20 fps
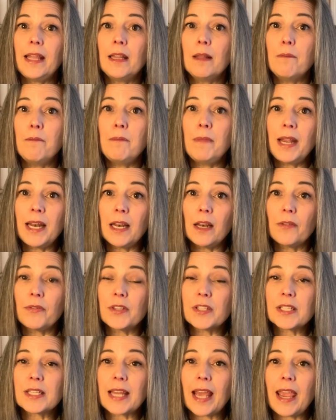the middle of the
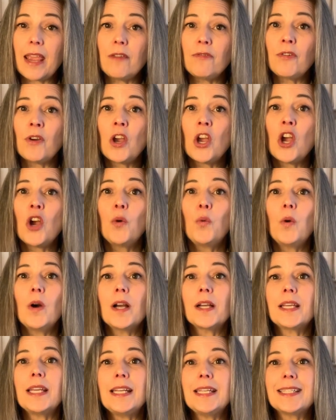stave,
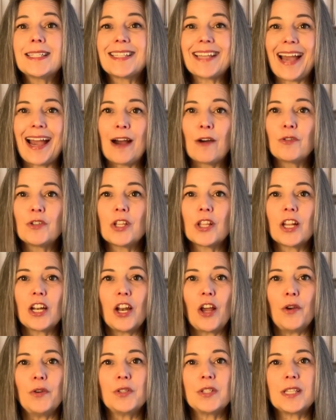working down to the
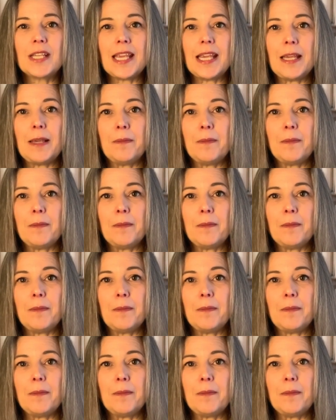low C.